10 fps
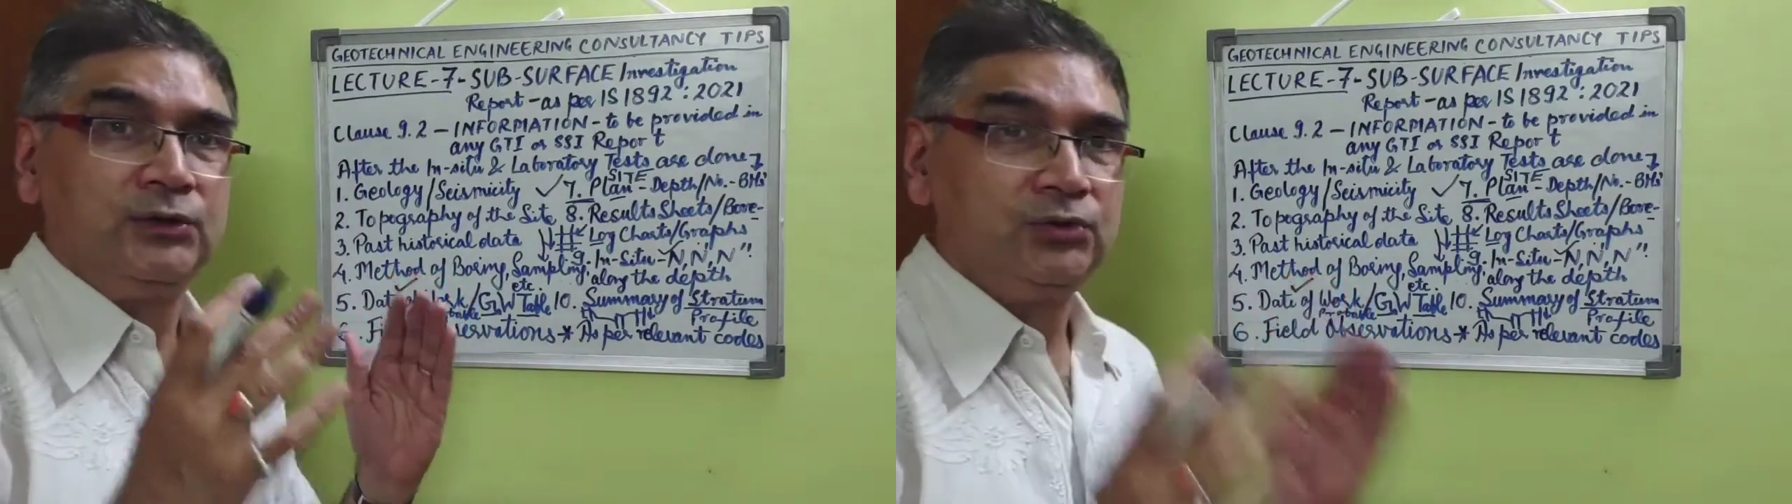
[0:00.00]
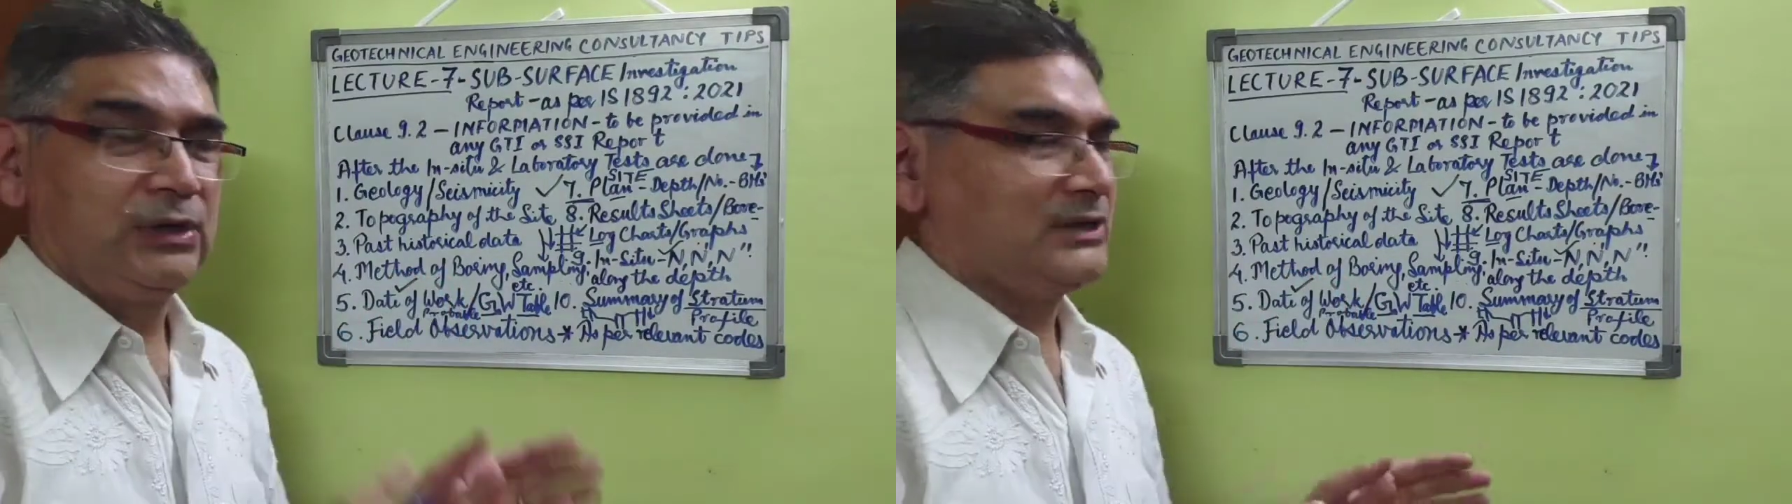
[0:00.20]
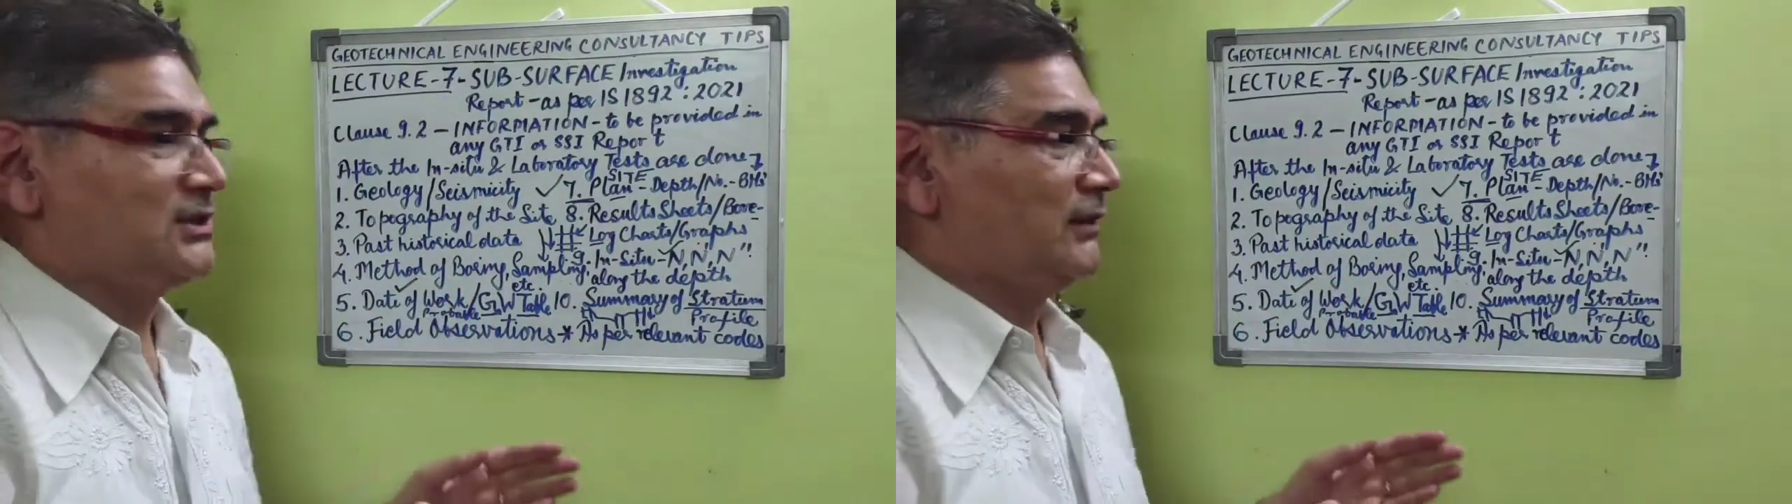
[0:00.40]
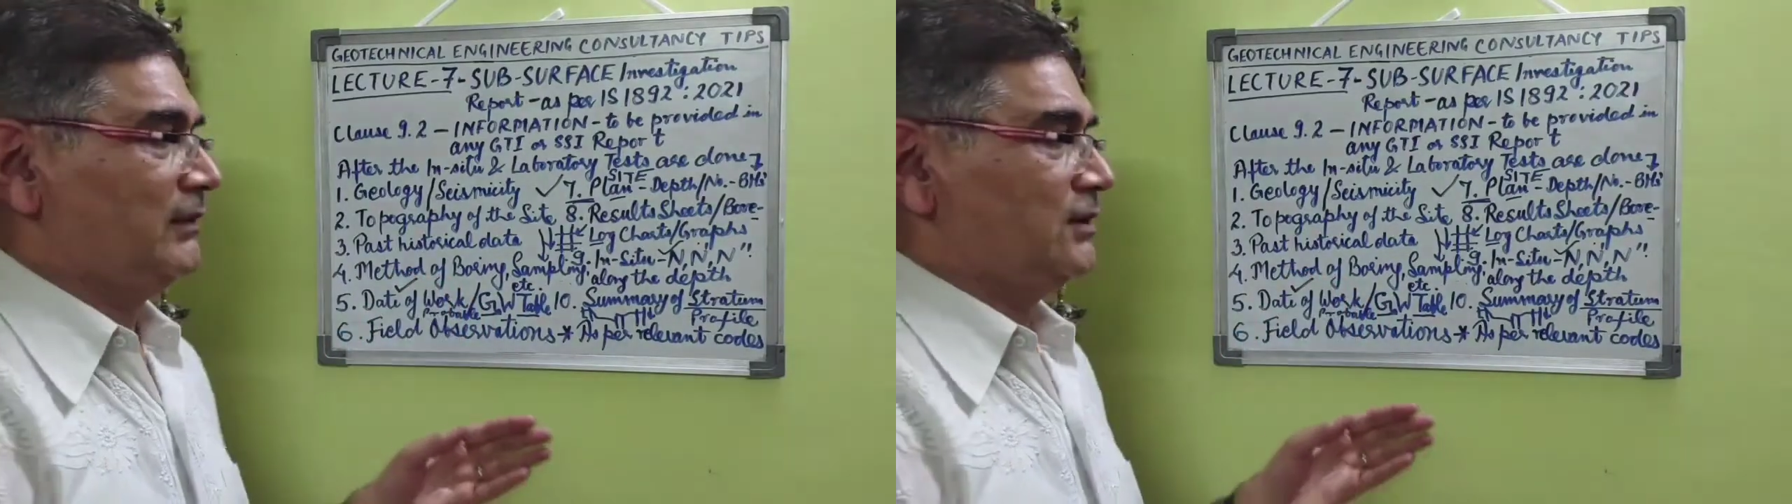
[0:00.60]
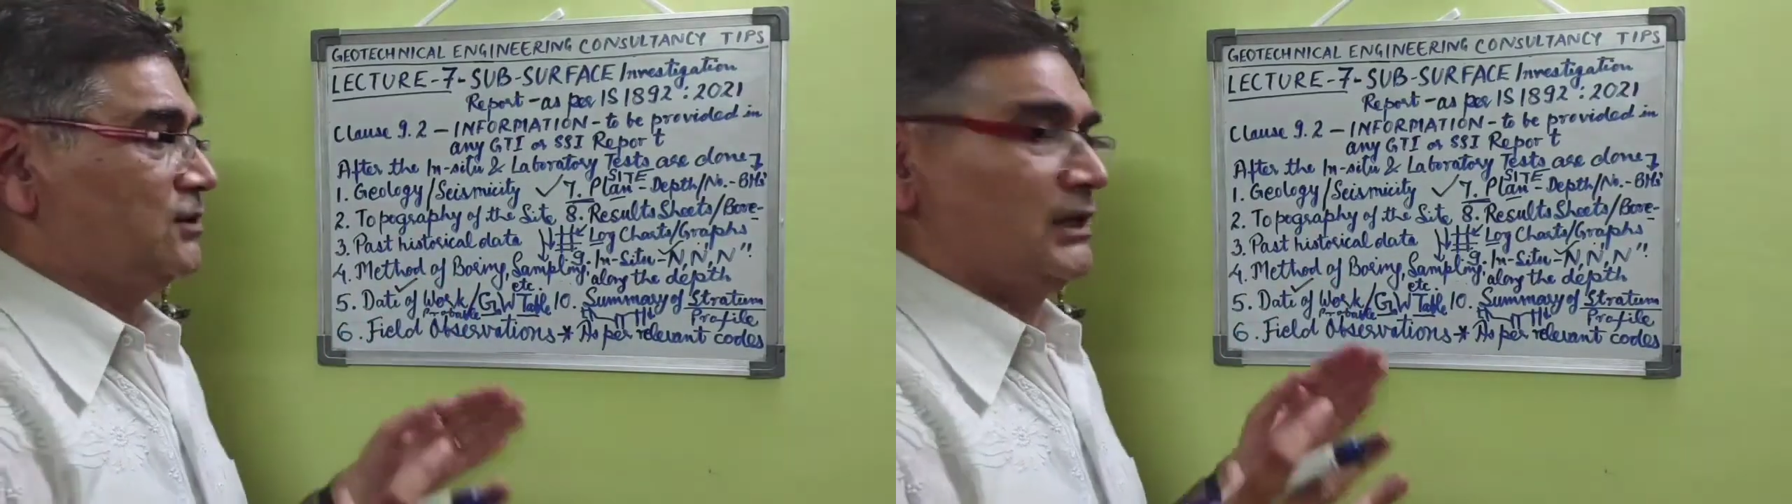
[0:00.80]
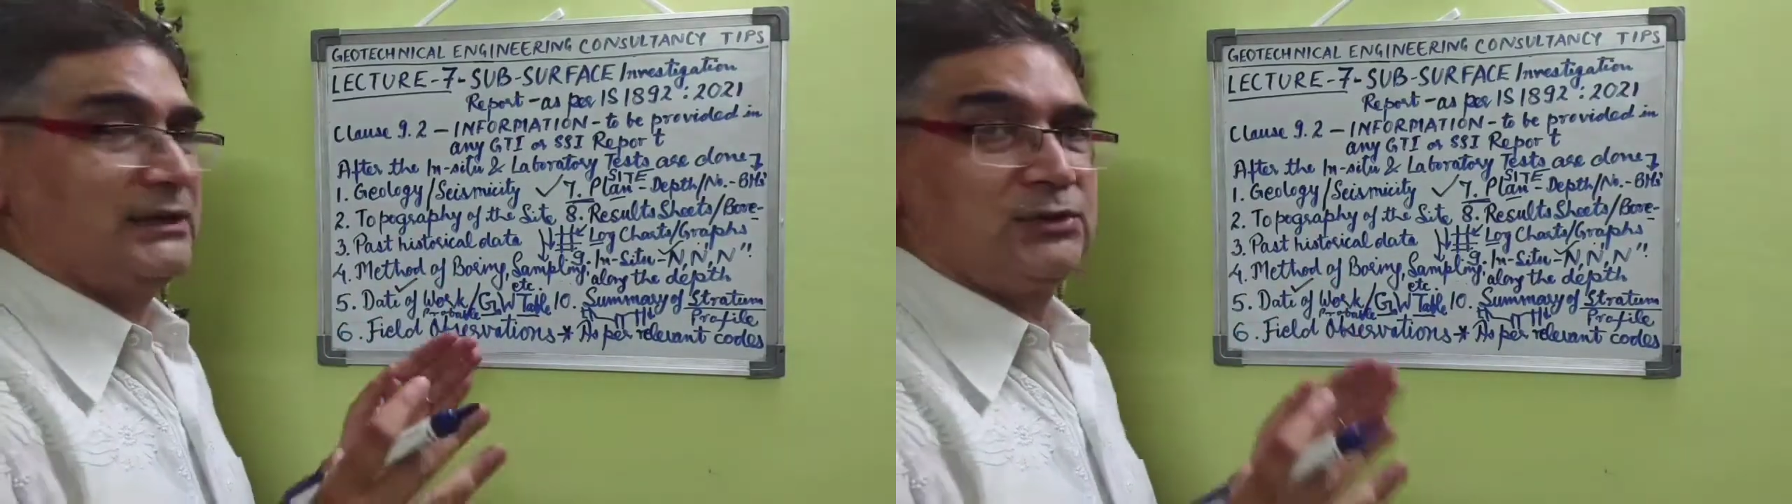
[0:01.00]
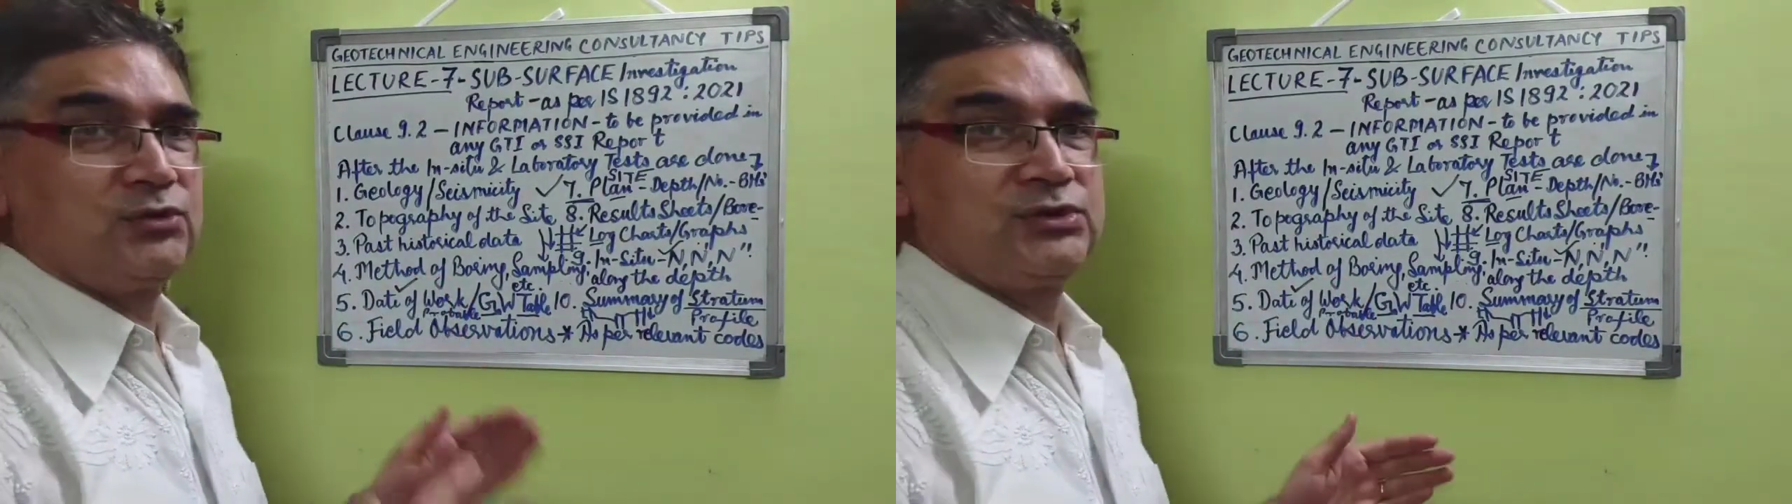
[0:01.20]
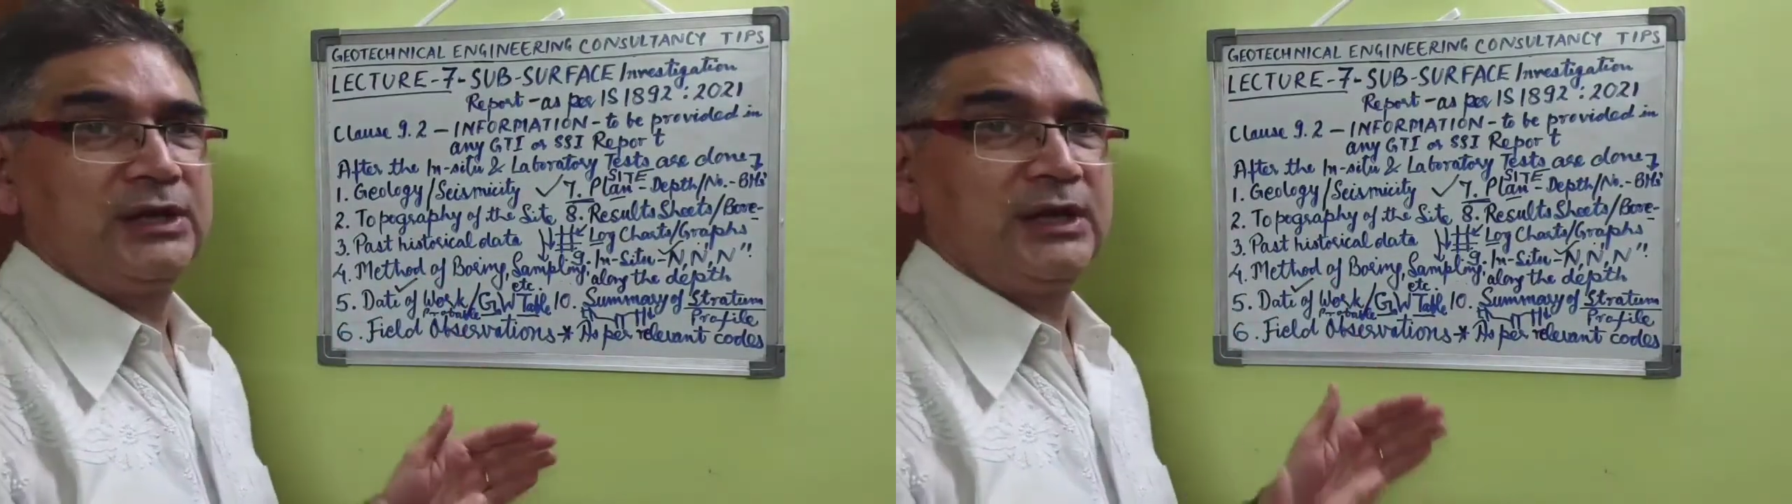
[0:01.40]
do excavate, rather
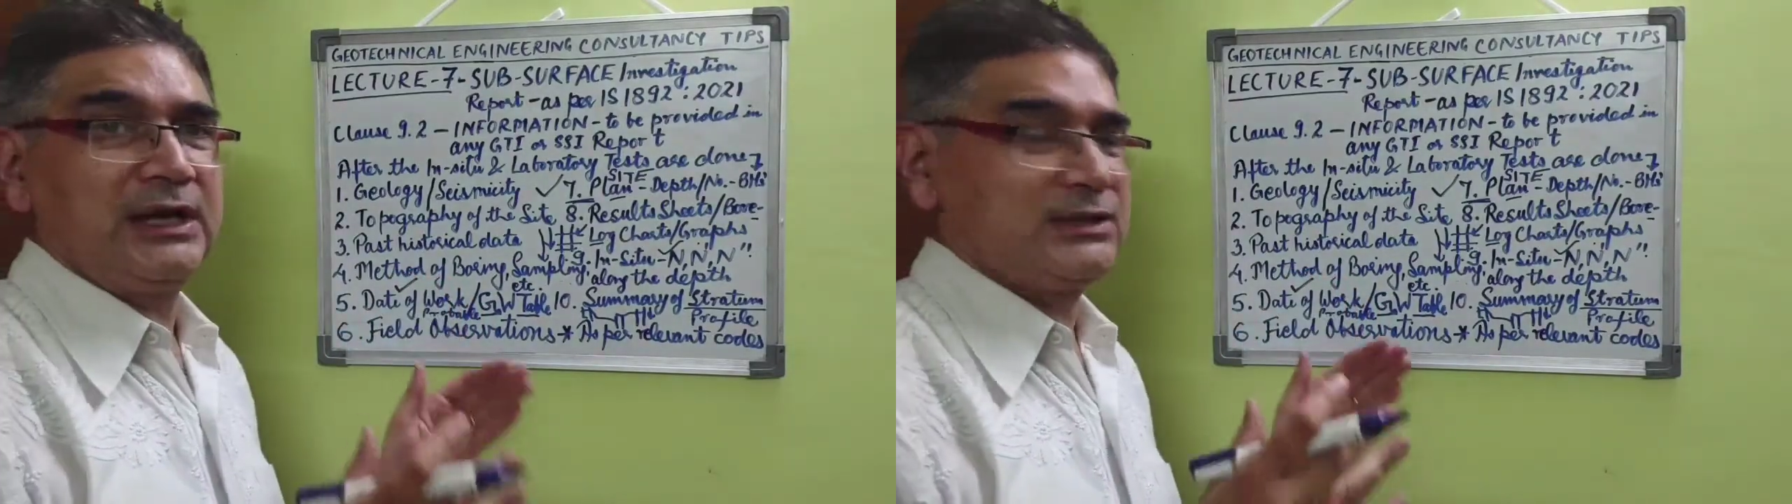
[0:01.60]
to say